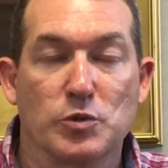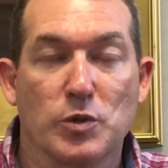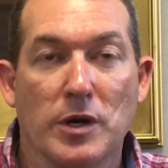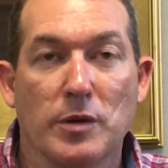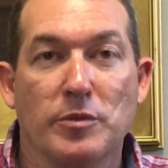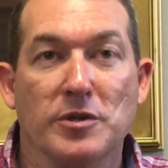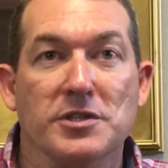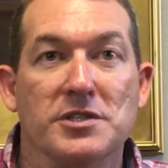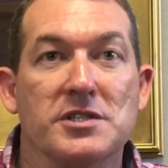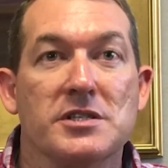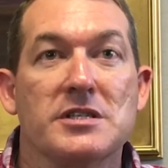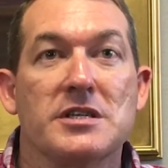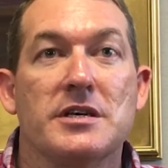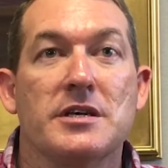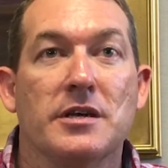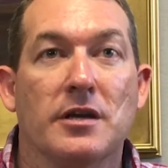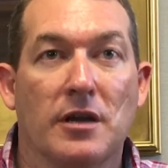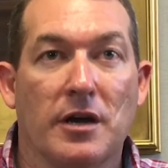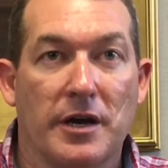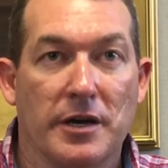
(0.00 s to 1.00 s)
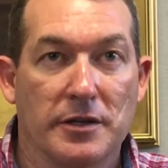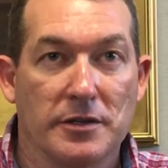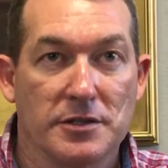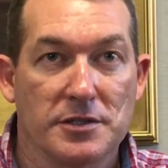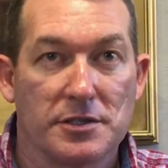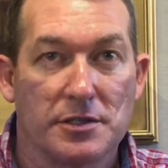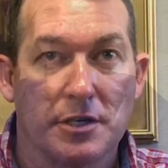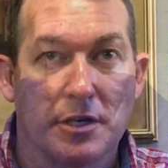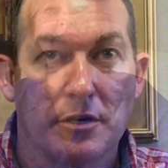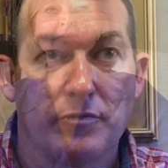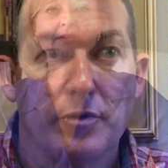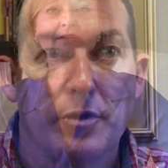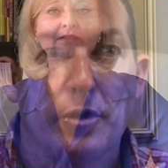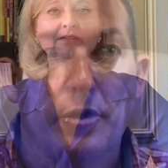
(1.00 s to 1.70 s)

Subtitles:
We're able to see a lot of this stuff.